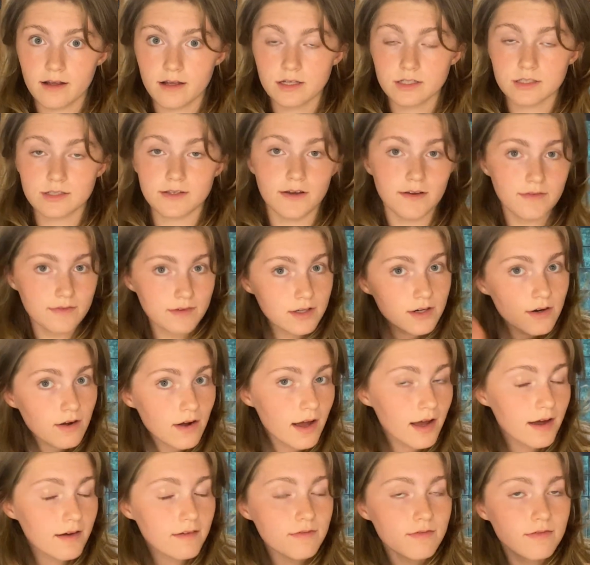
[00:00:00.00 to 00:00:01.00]
So if you don't
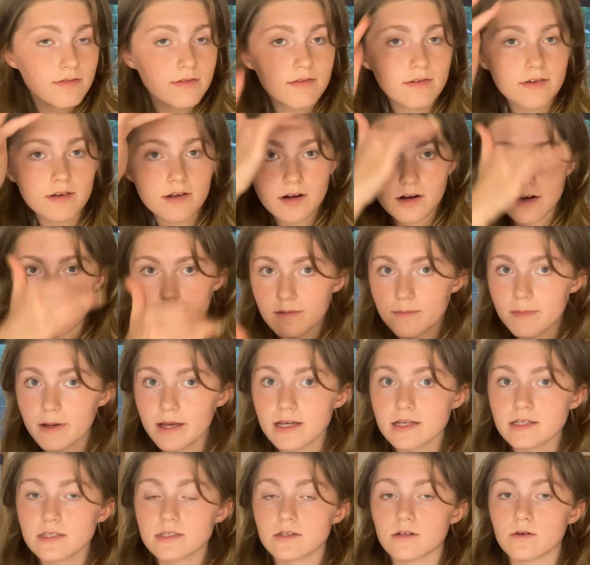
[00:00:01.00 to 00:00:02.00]
have curtain
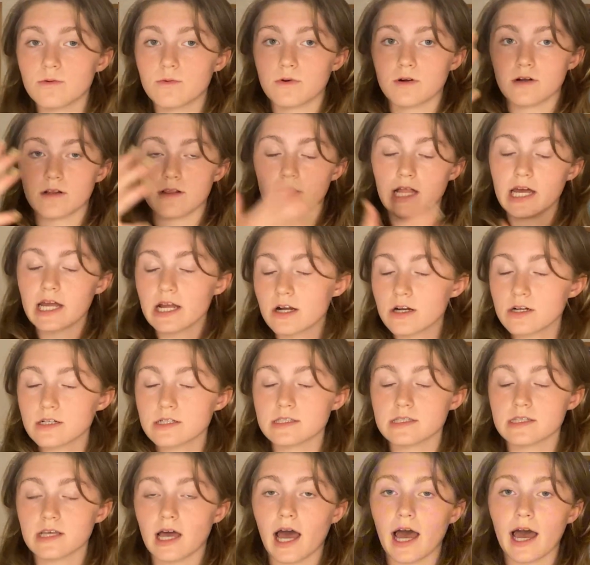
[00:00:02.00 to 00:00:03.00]
bangs or
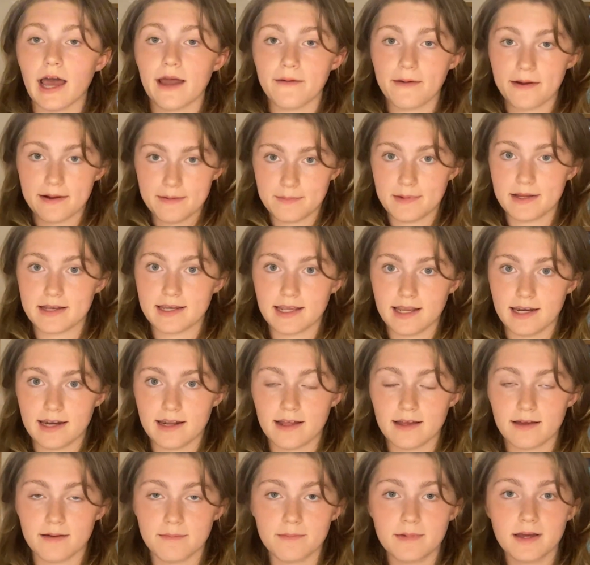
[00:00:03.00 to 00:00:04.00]
layers, I recommend getting
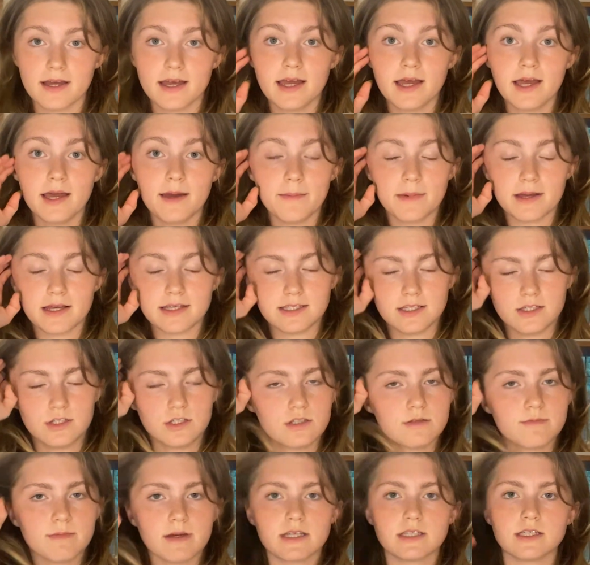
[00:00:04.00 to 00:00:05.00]
them because it
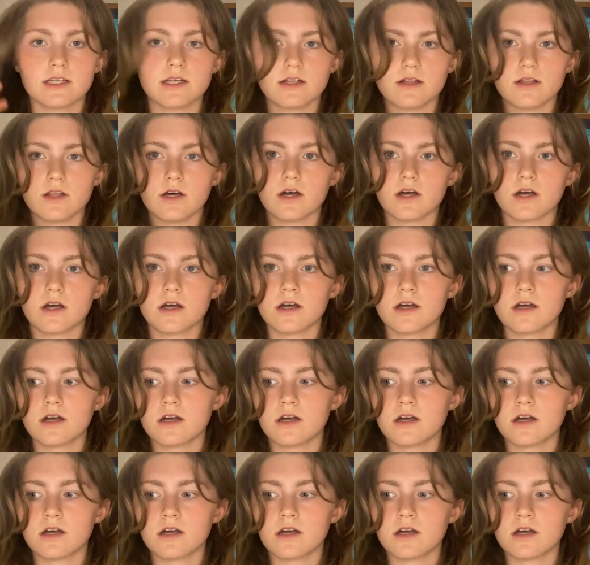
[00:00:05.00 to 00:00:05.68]
just makes it look